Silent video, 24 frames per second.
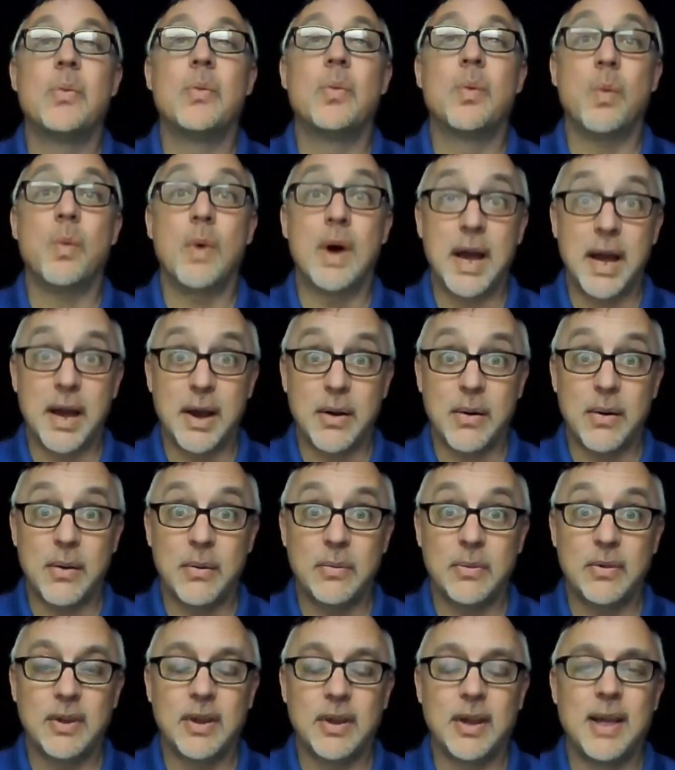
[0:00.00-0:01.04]
Wow.
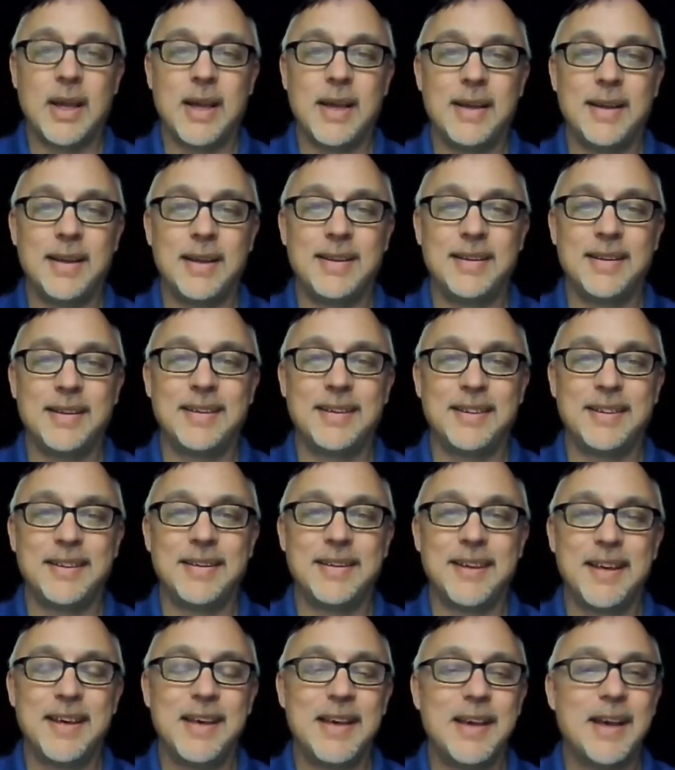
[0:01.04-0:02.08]
I
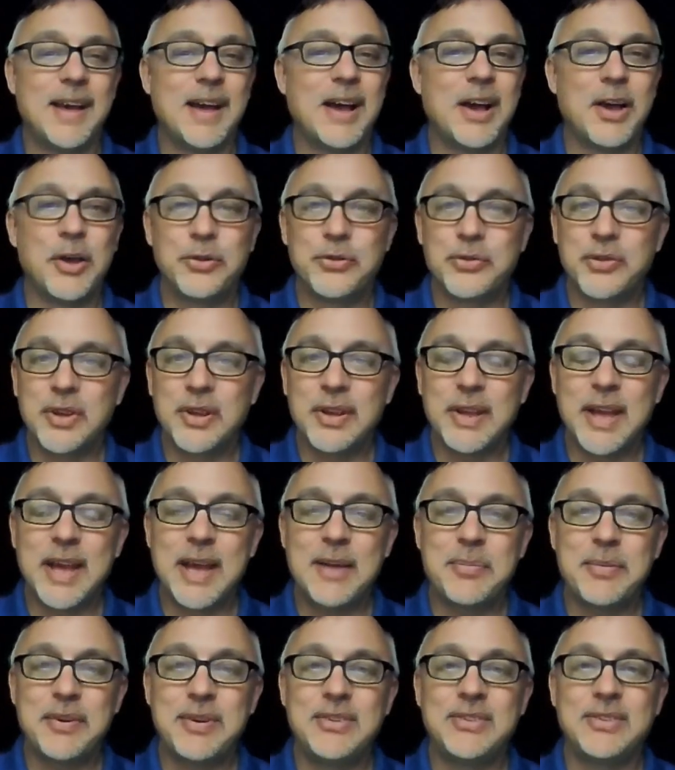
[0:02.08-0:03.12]
was really
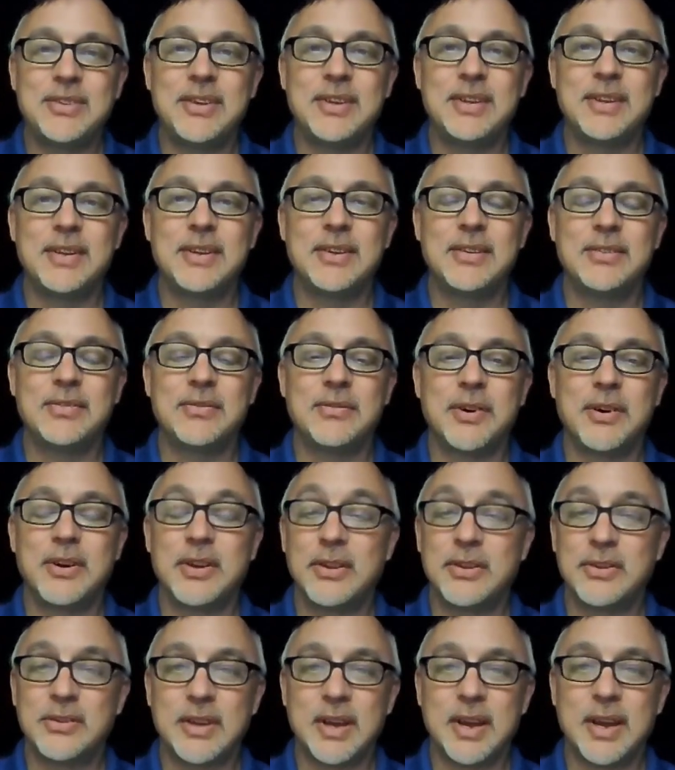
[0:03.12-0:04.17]
happy to see this, very
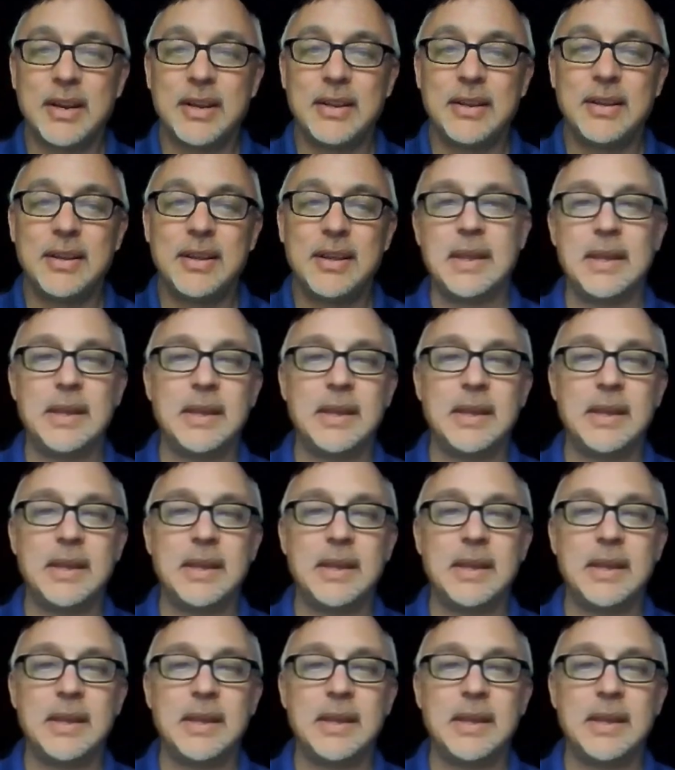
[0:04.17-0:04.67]
excited.